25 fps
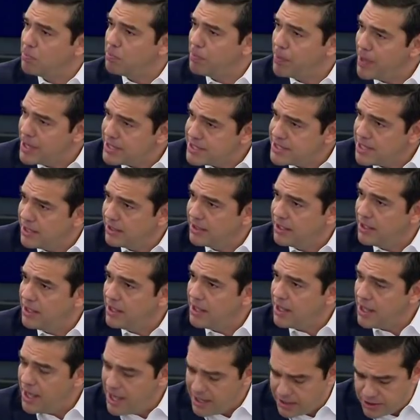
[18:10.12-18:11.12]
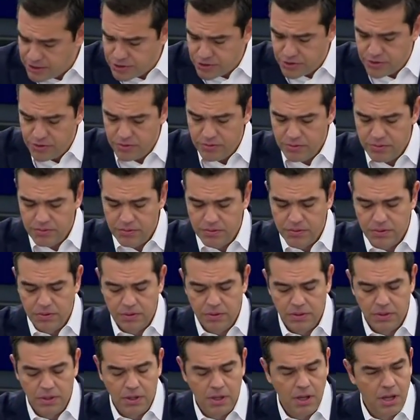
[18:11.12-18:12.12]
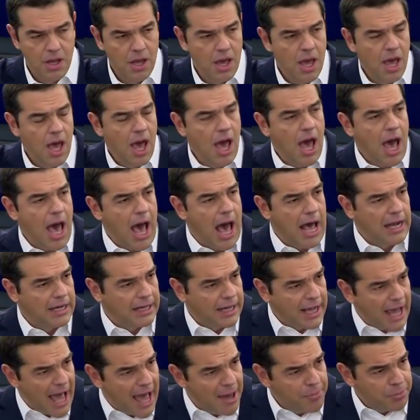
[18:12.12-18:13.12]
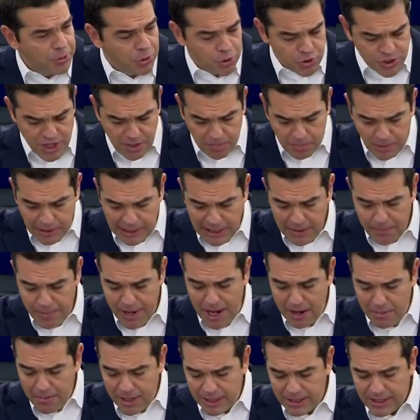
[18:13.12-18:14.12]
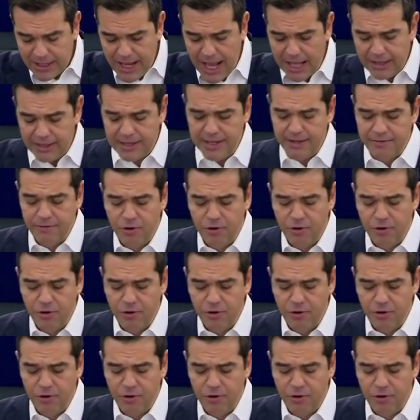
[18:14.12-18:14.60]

those who believed in that should accept that they were wrong.